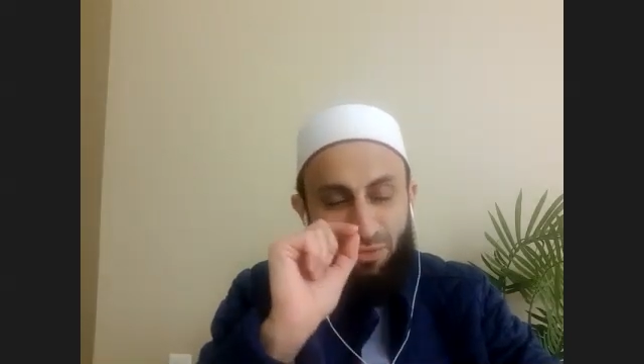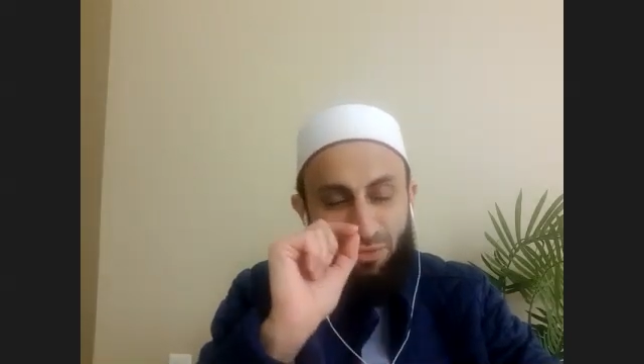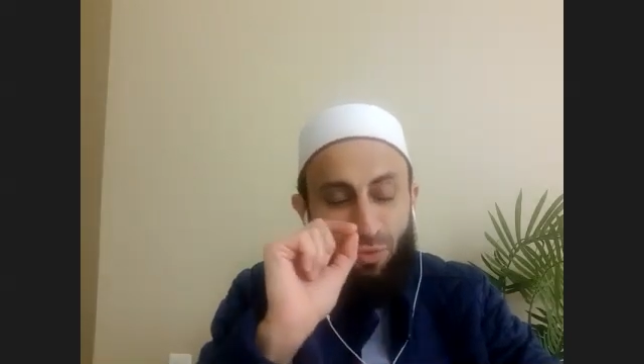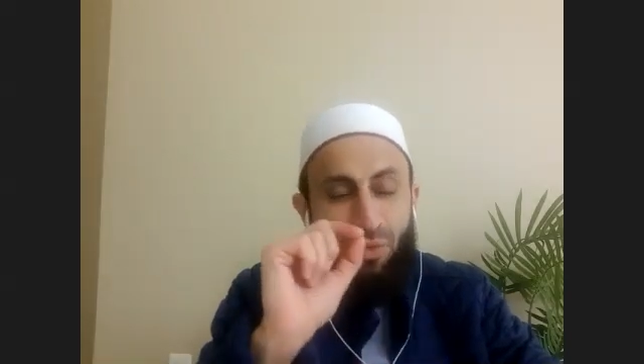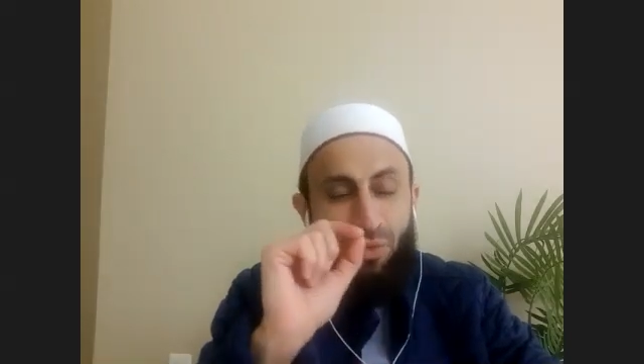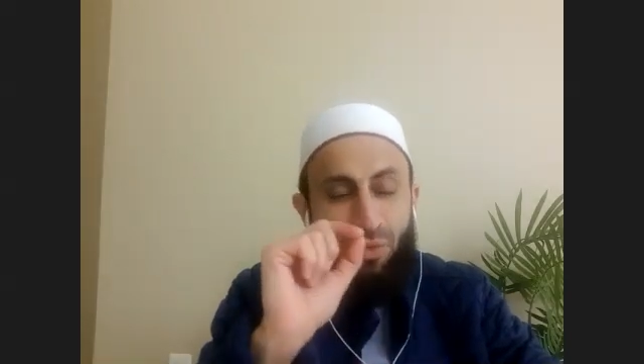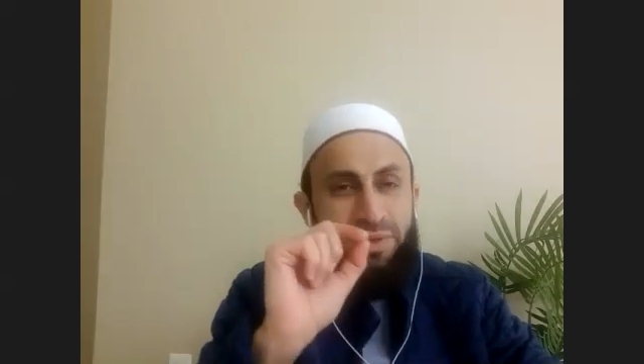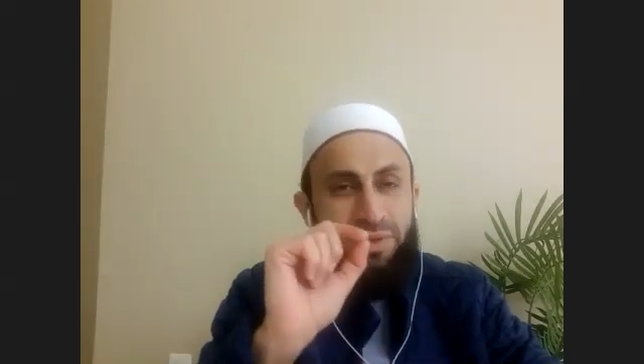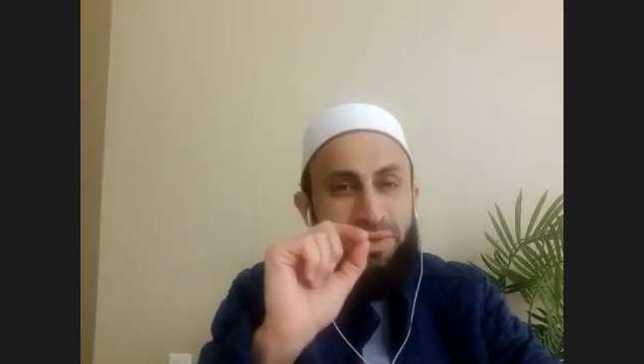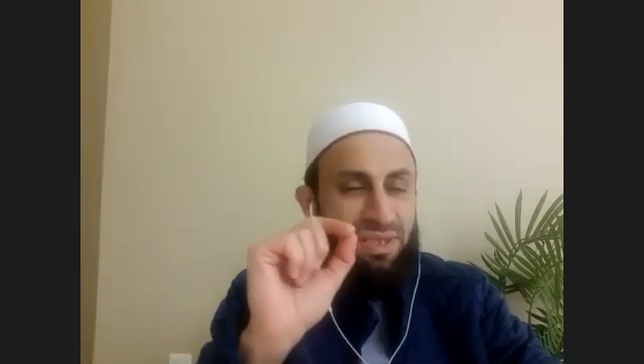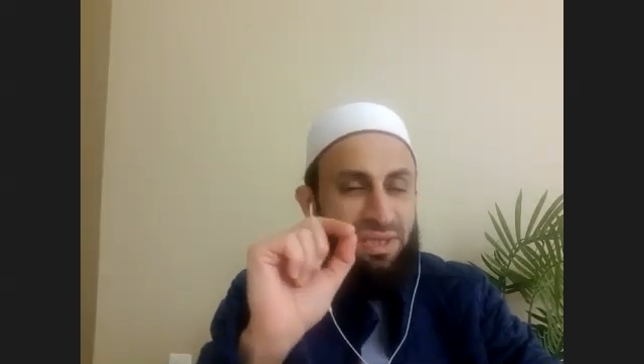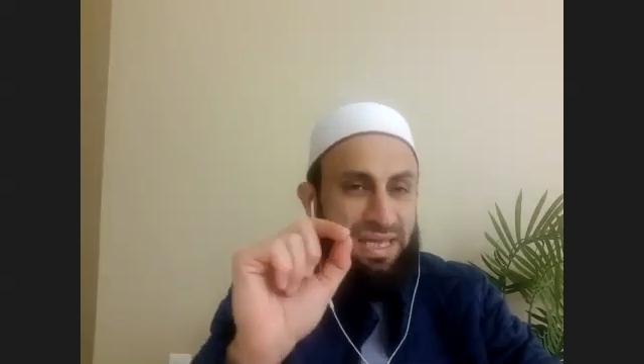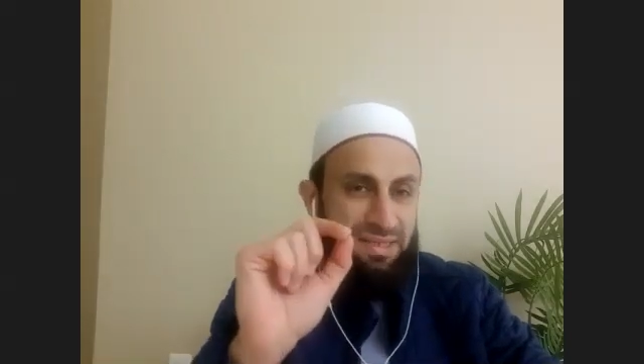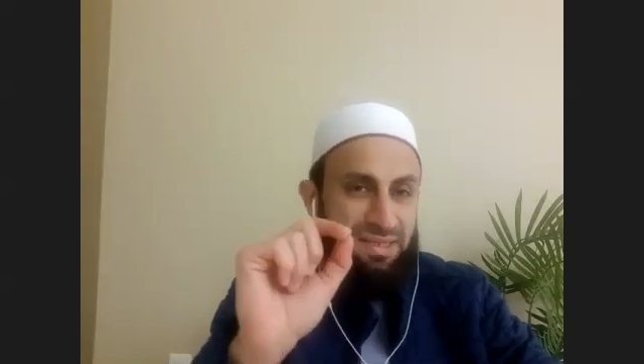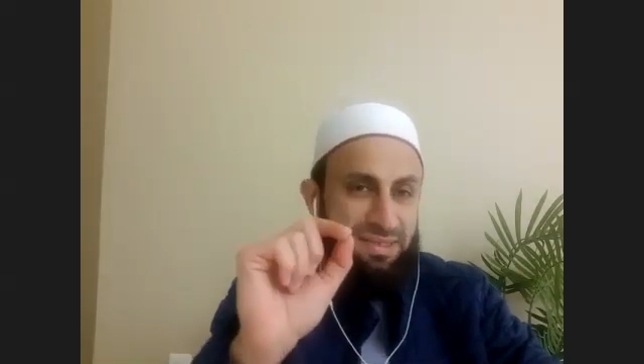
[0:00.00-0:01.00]
All the
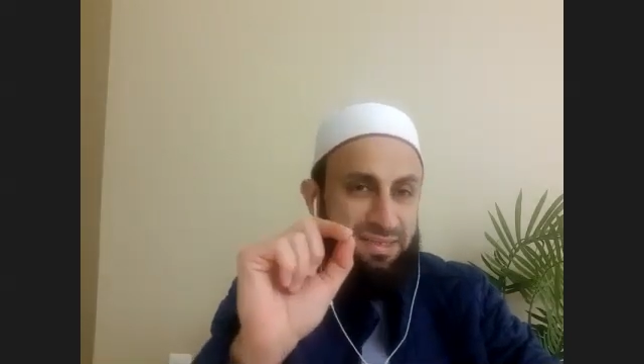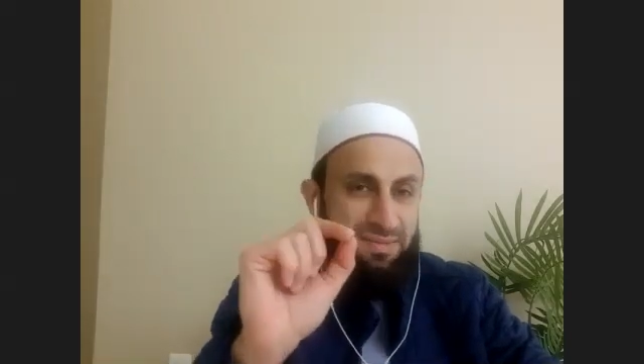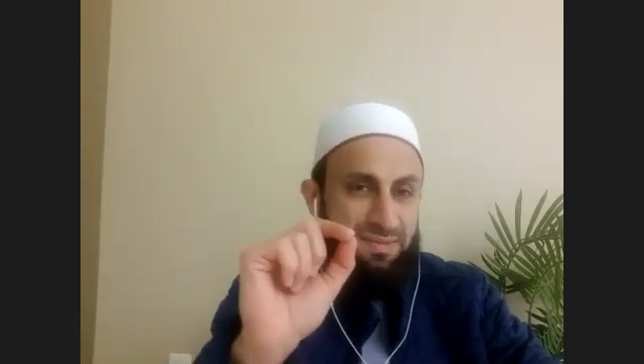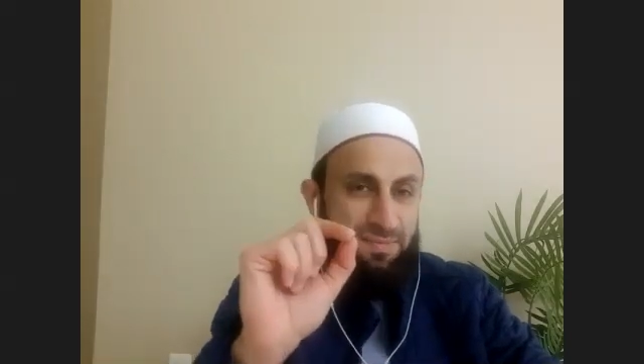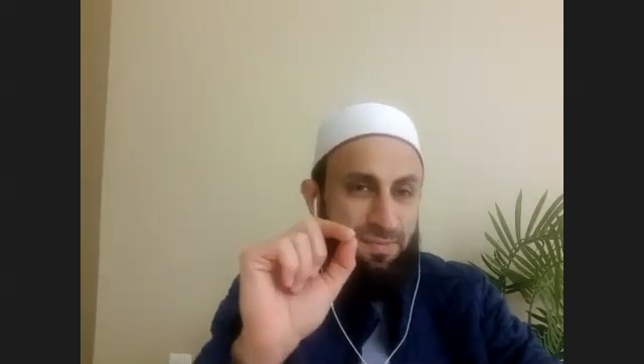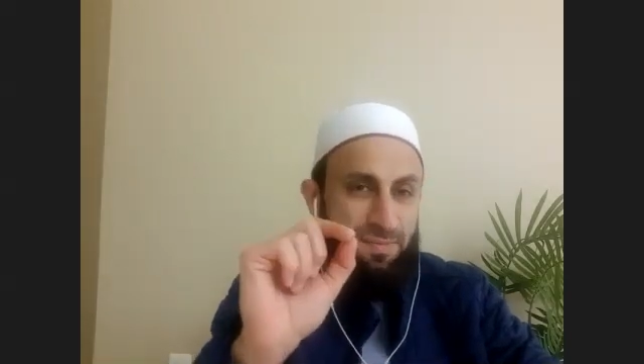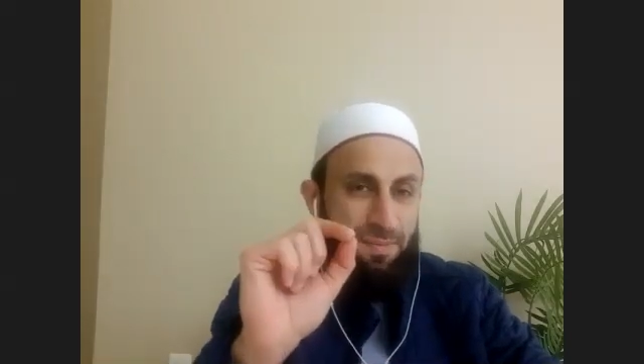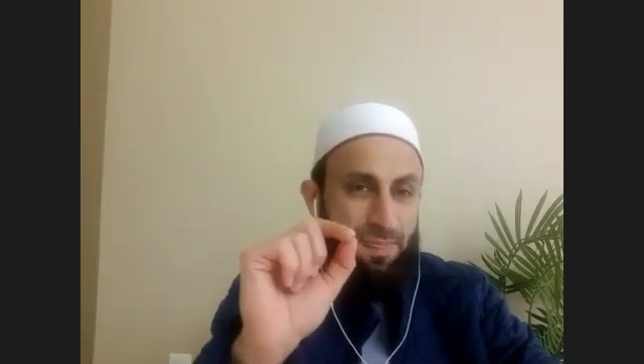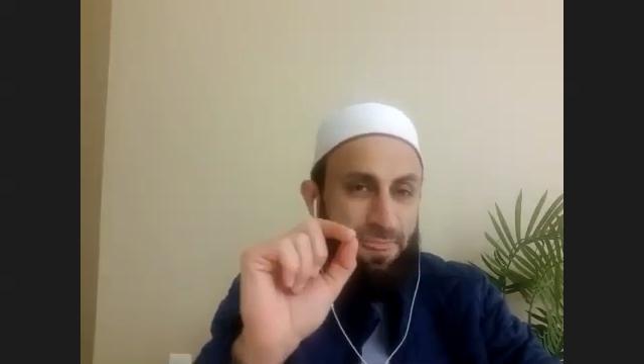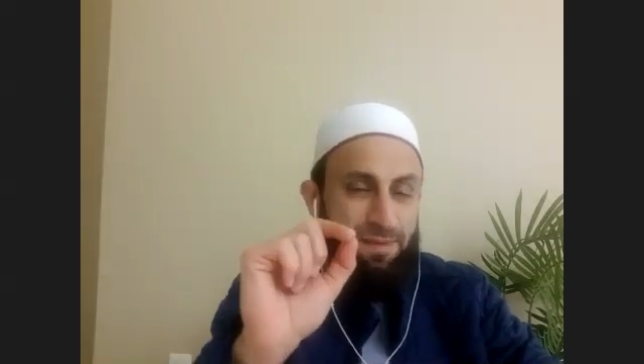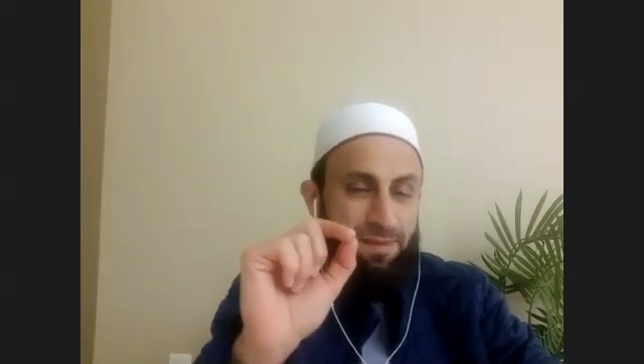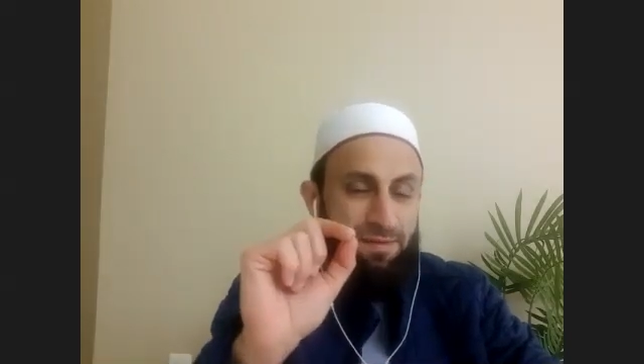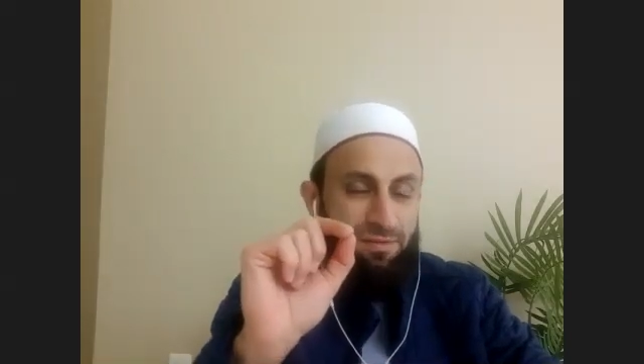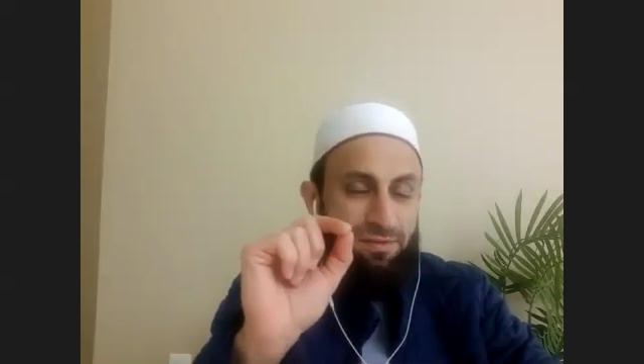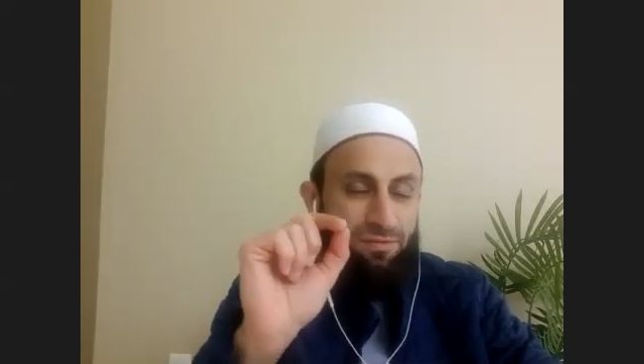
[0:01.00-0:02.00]
things
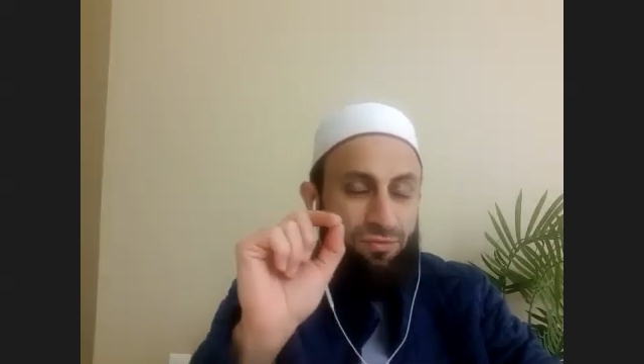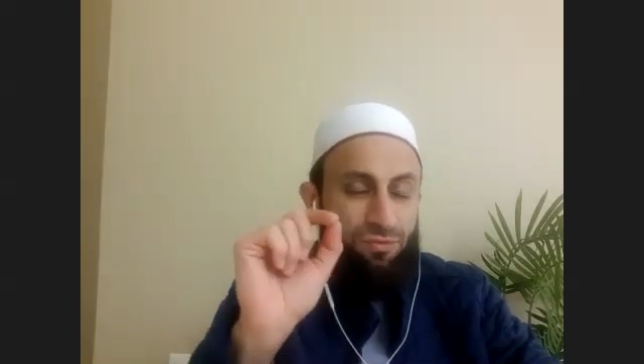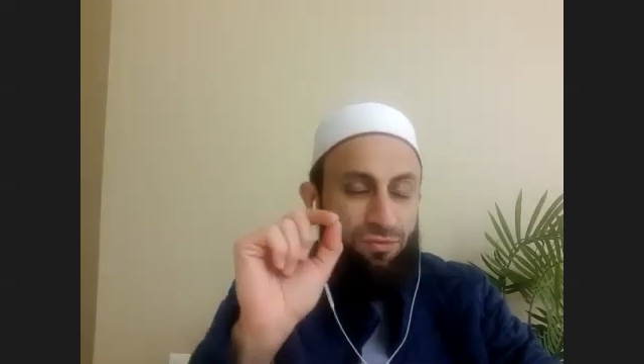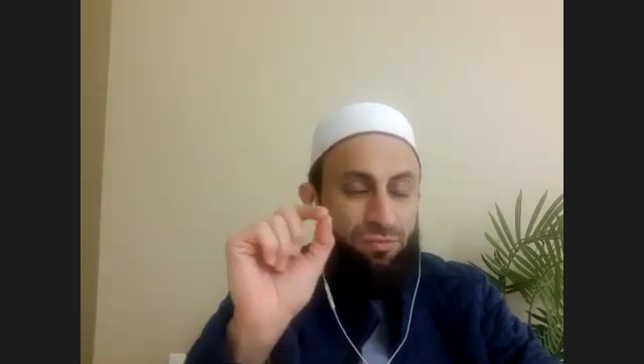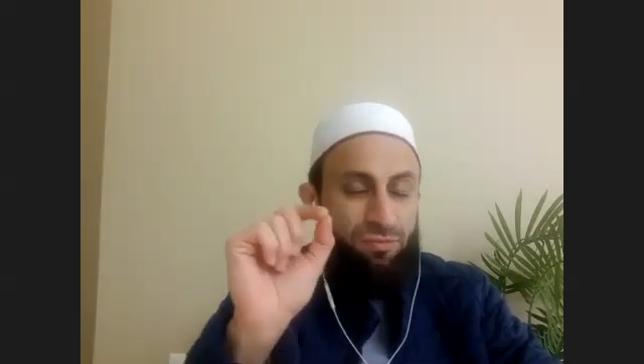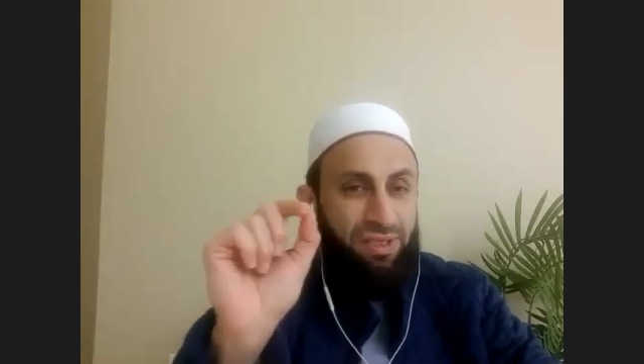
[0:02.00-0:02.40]
from